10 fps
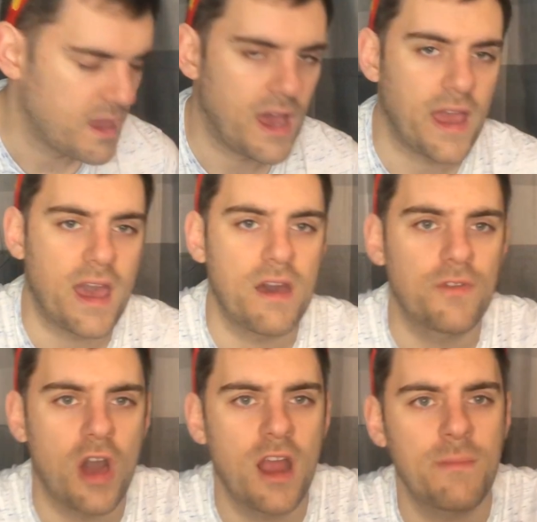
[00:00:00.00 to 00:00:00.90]
I have
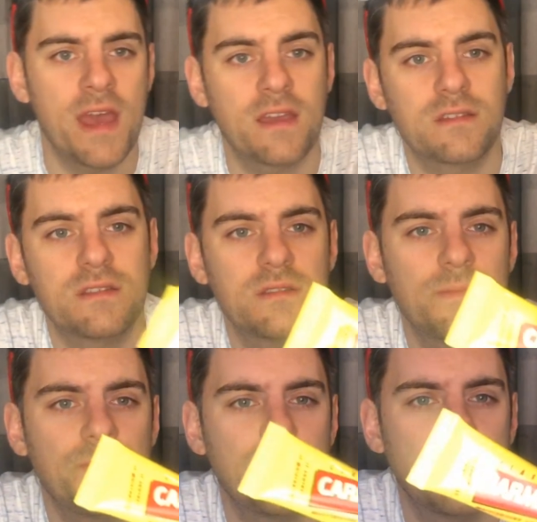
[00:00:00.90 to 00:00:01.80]
Carmex,
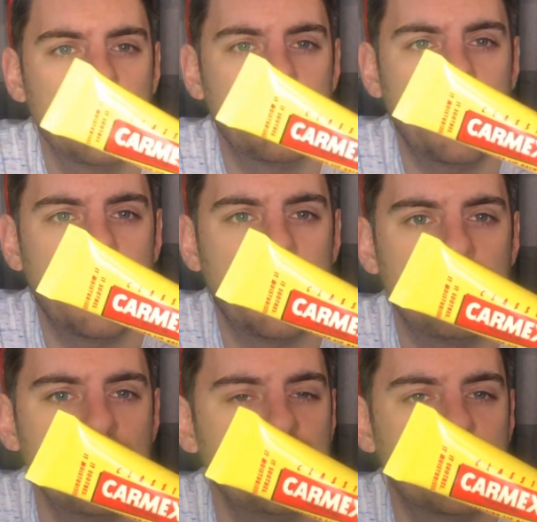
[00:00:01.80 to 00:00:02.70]

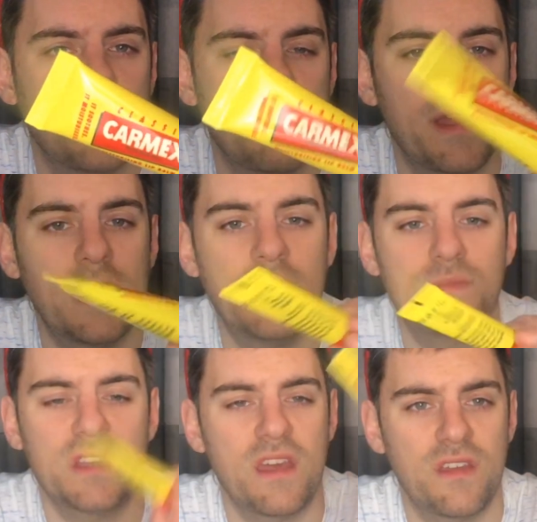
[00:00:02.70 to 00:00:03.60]
which is for my
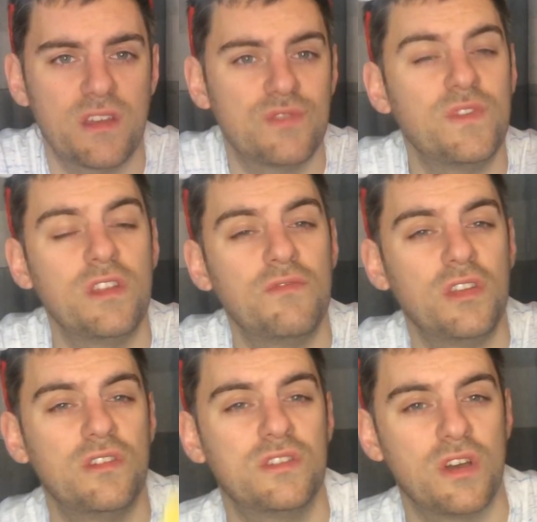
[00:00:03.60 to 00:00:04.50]
lips. I think it's really, really
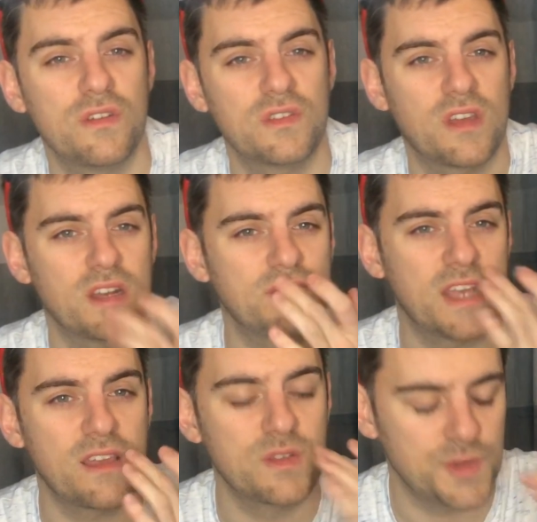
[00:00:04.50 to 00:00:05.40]
good. It also kind of
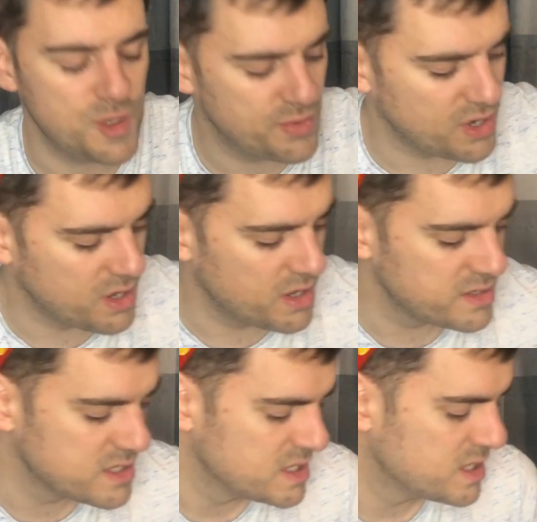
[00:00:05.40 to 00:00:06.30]
tingles when you put it on,
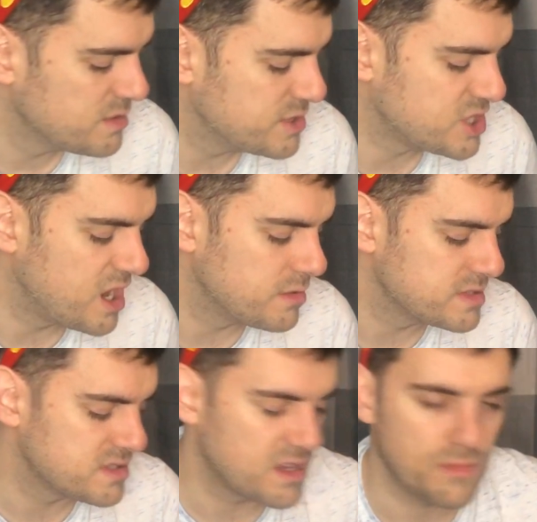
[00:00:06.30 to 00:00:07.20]
which I
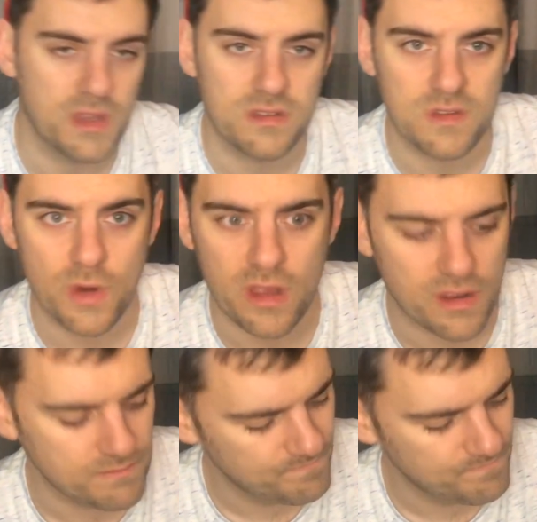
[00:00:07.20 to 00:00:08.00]
always think means it's working.